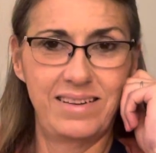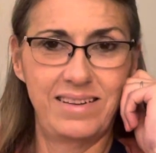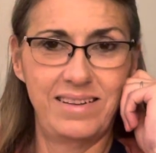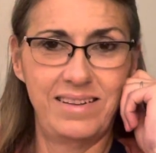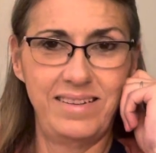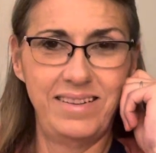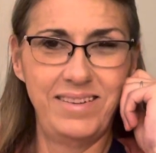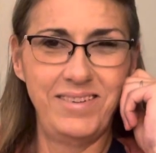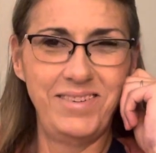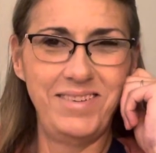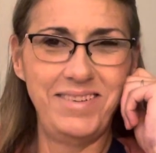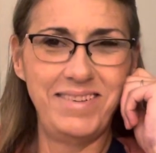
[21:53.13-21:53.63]

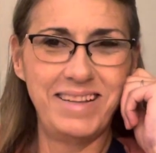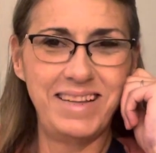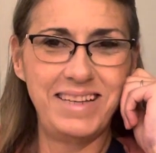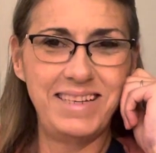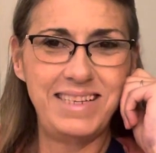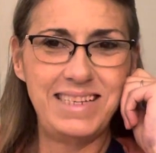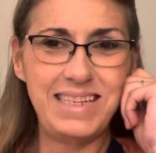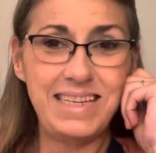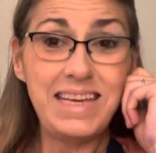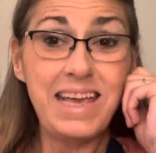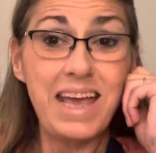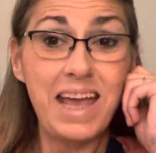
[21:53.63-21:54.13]
So he said
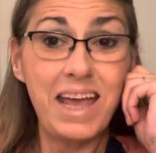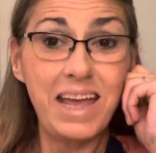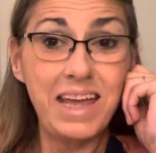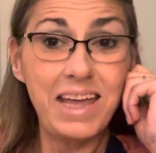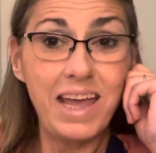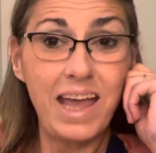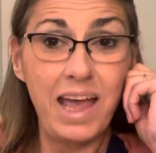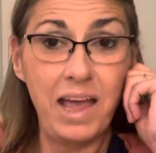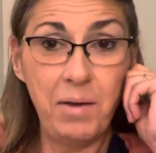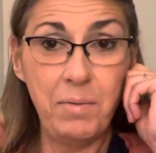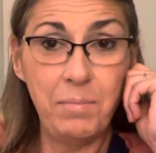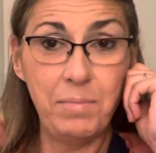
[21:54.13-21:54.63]

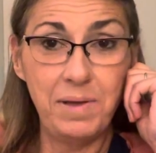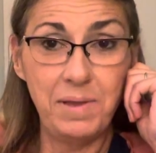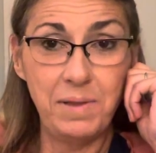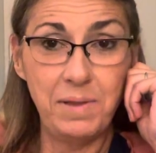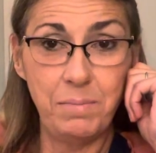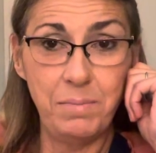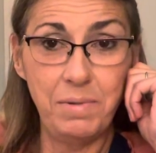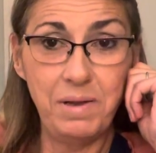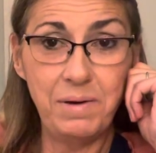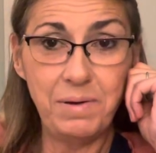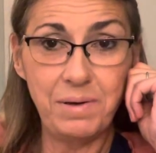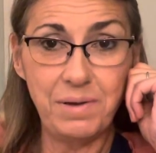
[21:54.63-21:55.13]
DAM in the
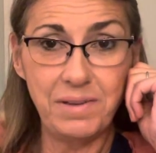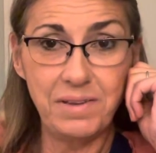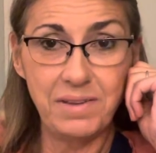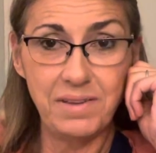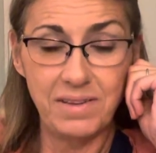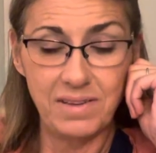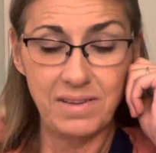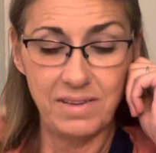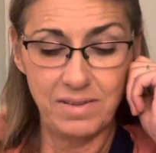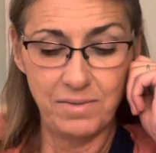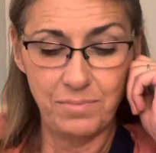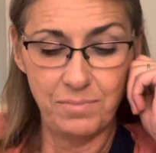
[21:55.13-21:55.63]
middle,
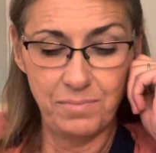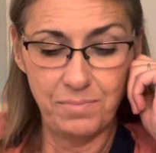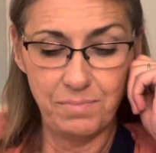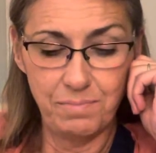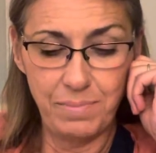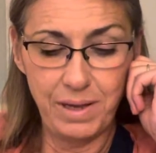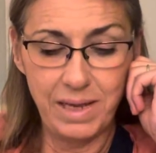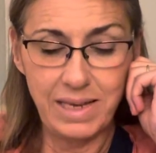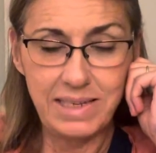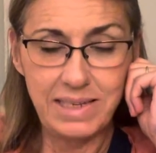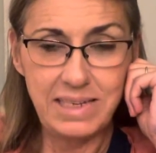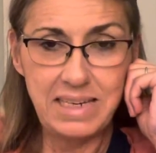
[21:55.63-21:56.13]

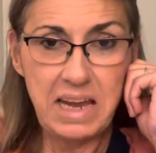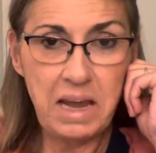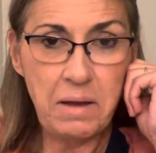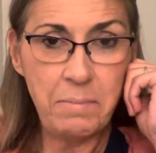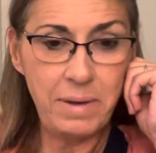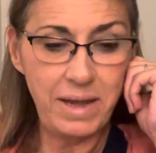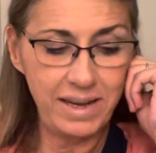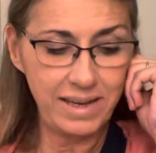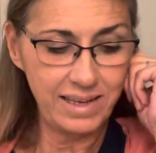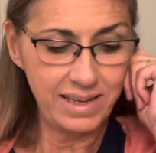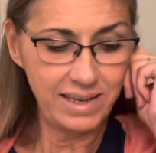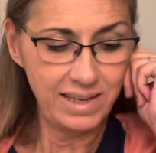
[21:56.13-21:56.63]

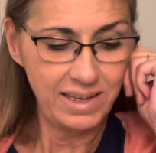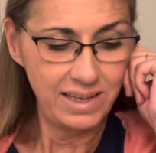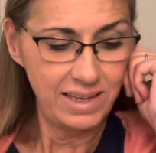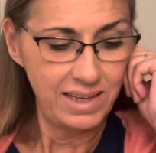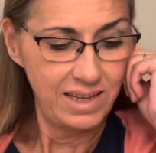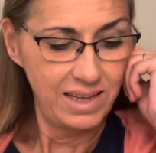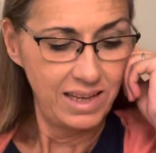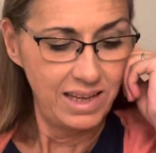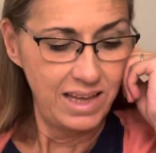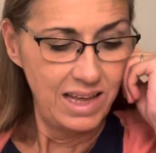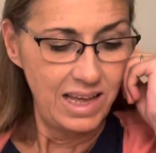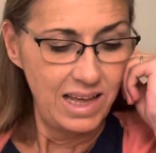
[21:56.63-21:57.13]
pandemic.
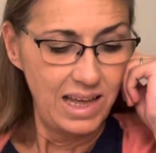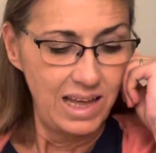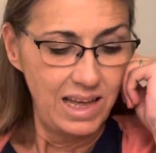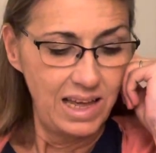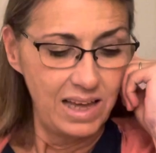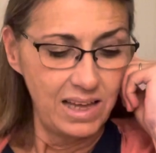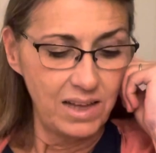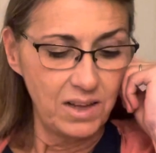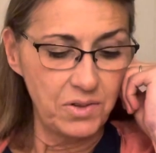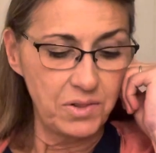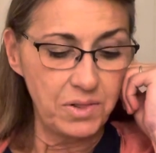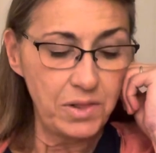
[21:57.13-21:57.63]

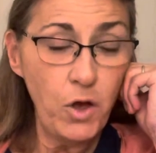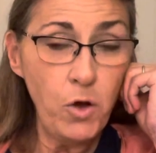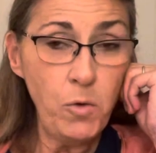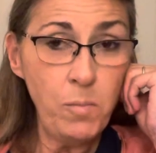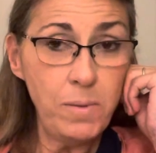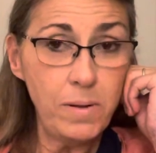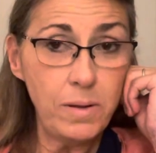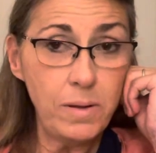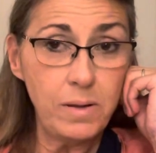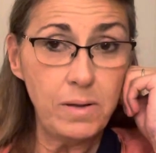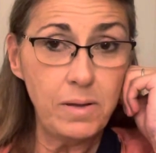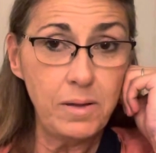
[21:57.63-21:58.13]

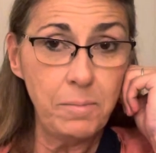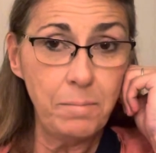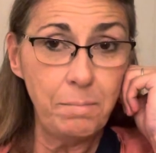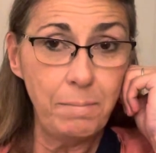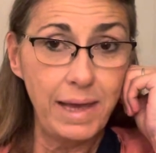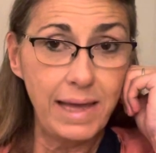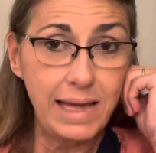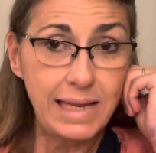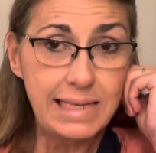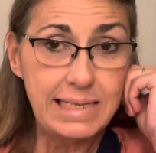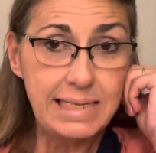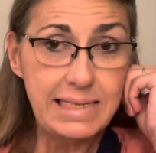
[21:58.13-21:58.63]
Global
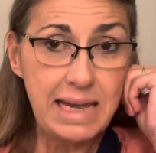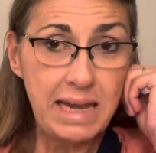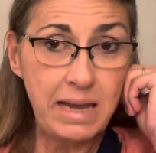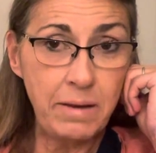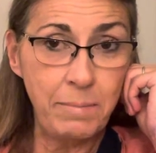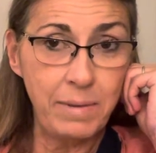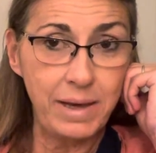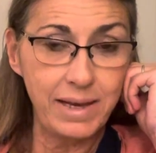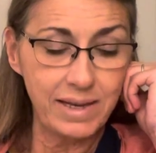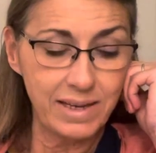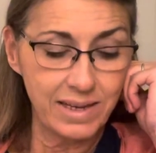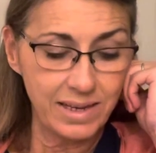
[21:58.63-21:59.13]

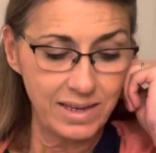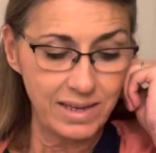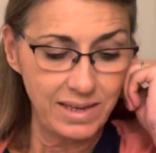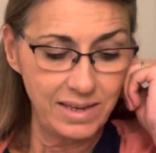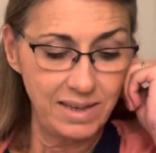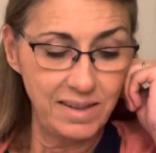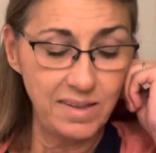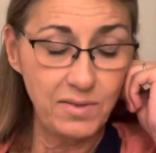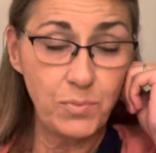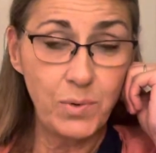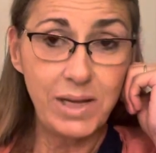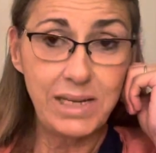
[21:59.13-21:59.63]
pandemic
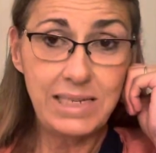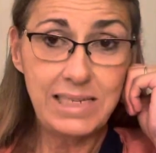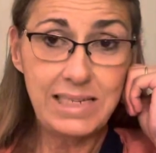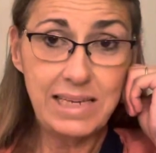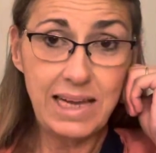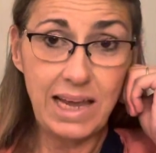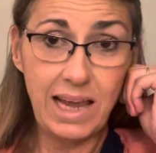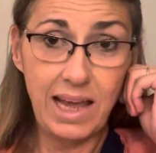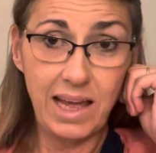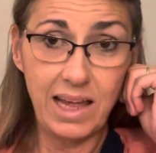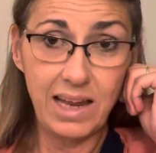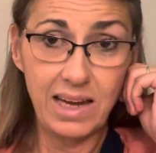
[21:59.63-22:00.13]
is
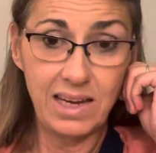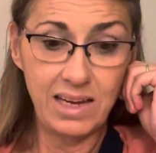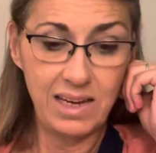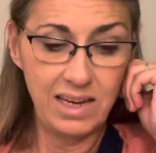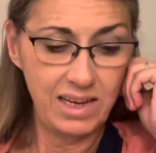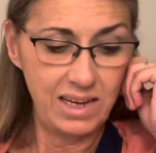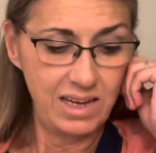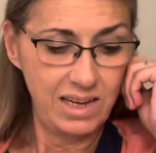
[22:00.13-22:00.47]
110,